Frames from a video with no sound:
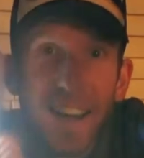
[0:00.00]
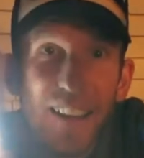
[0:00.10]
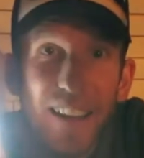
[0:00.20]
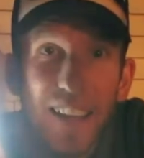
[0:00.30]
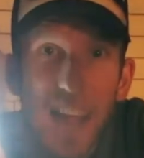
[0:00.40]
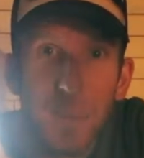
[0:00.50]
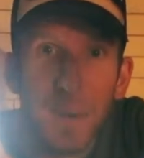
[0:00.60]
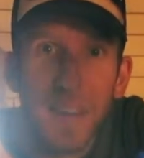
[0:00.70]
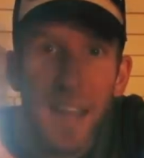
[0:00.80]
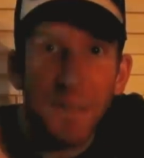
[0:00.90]
a,
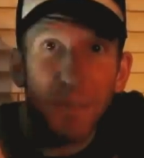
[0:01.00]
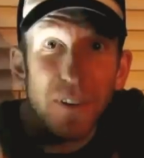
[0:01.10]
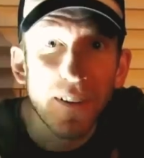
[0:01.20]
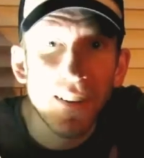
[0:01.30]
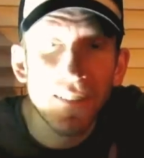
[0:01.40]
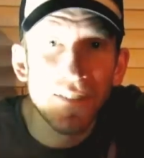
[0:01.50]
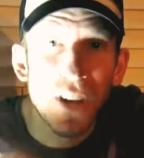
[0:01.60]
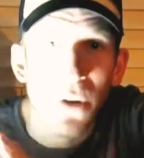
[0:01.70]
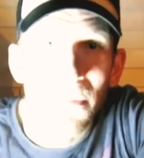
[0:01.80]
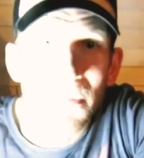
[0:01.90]
camera light for, you
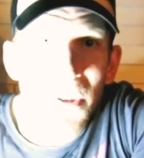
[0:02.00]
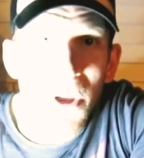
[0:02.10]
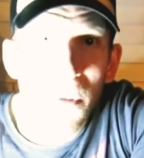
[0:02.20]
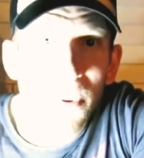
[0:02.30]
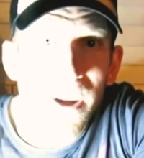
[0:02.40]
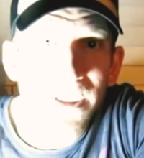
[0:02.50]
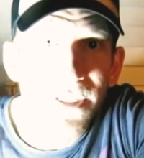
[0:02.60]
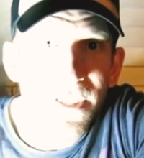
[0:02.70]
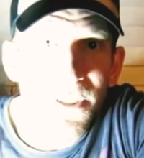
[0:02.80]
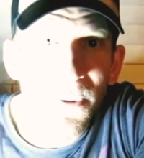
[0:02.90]
know, video
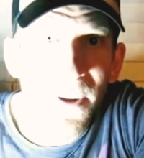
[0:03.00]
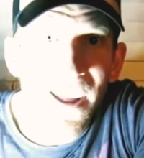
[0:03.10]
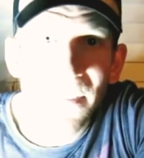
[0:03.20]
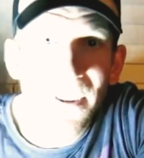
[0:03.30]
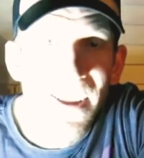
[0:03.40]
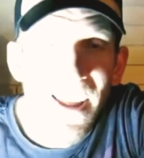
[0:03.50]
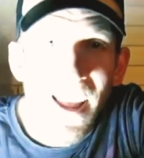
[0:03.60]
projects or whatever.